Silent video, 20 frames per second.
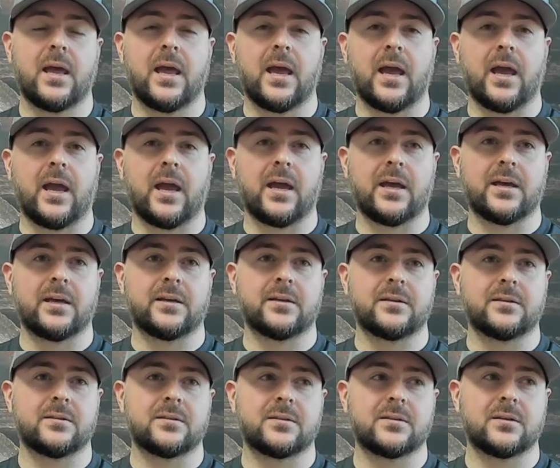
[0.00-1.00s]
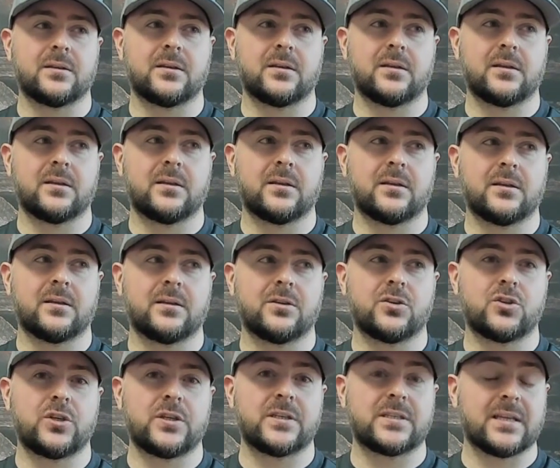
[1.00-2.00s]
And
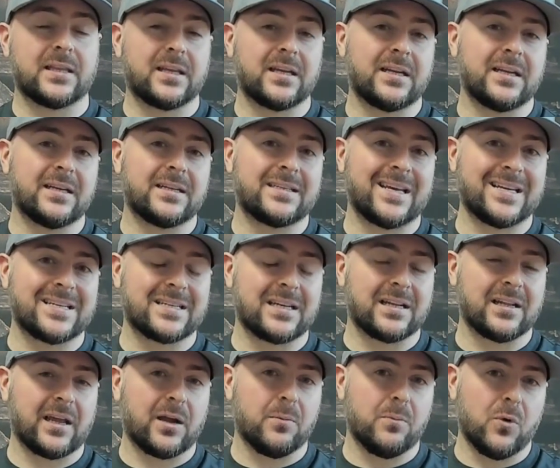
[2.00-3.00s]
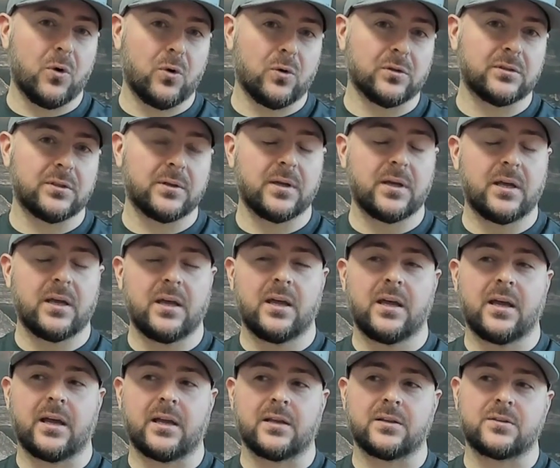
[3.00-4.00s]
she said that it tasted like mold.
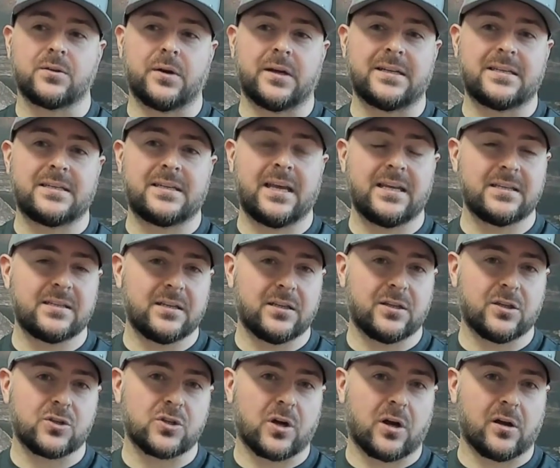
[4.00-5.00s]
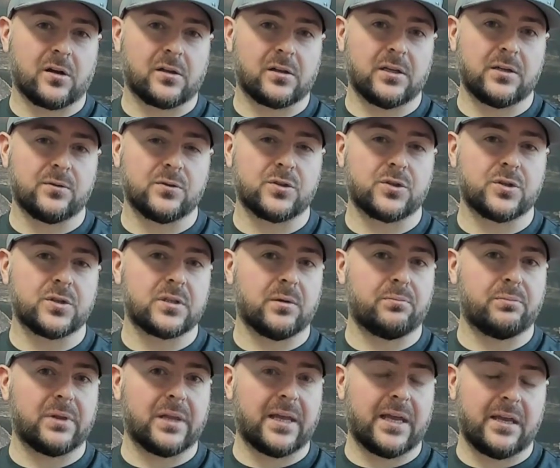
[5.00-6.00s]
And so I tasted the chocolate. It was just a
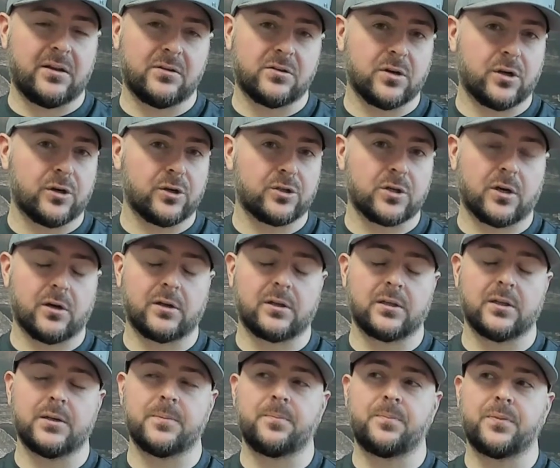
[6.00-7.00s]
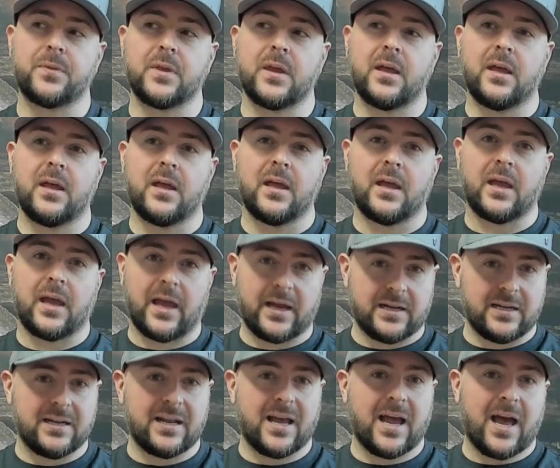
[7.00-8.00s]
plain dark chocolate.
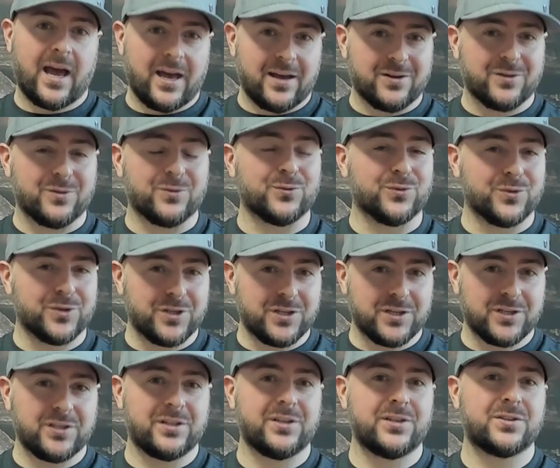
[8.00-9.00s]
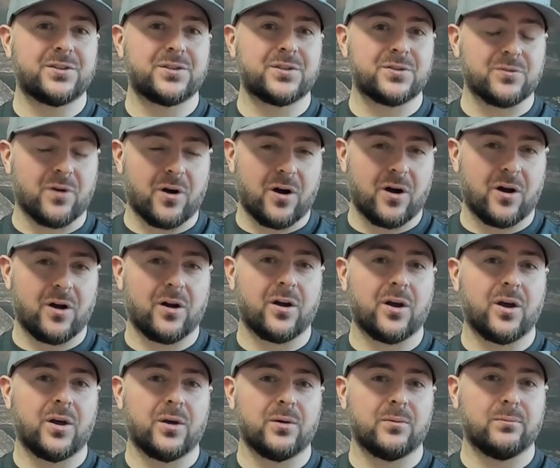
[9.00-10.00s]
And it had a really
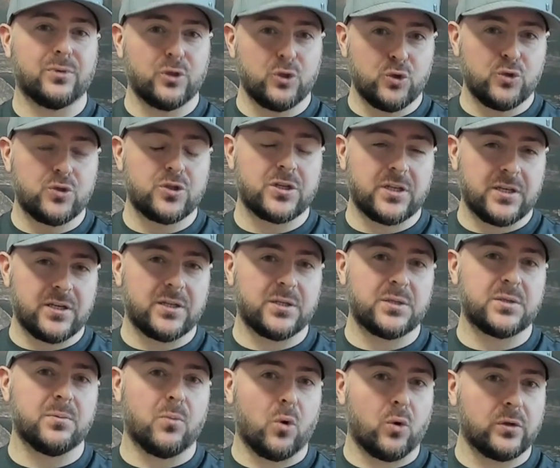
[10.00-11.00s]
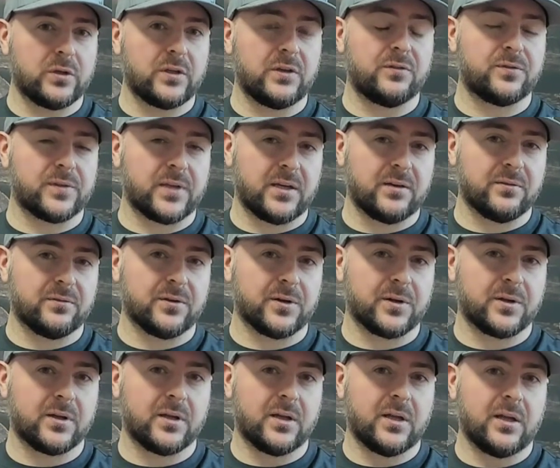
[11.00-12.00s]
strong blue cheese moldy flavor.
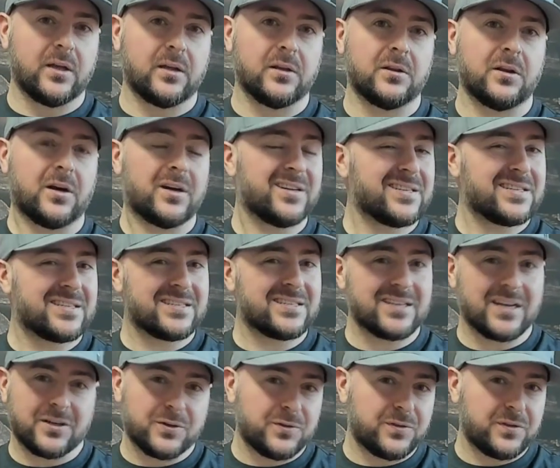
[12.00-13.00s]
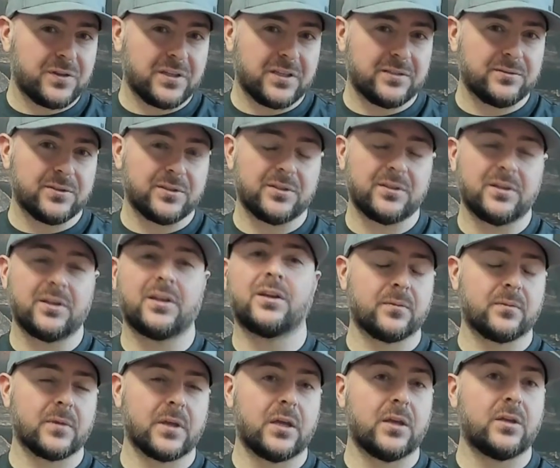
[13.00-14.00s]
Not a subtle flavor.
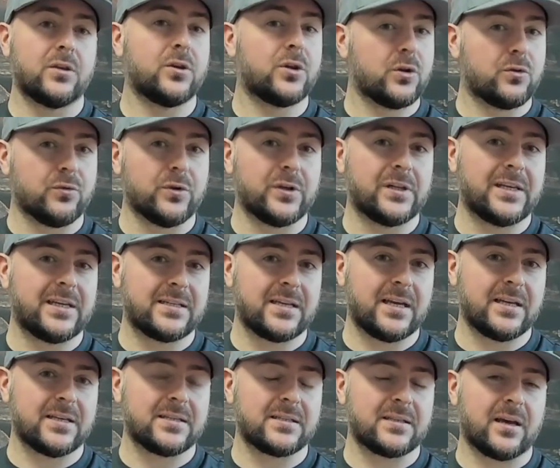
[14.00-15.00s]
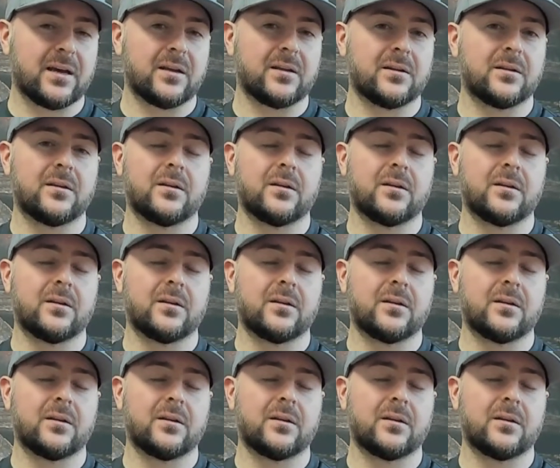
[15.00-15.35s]
You could really taste that.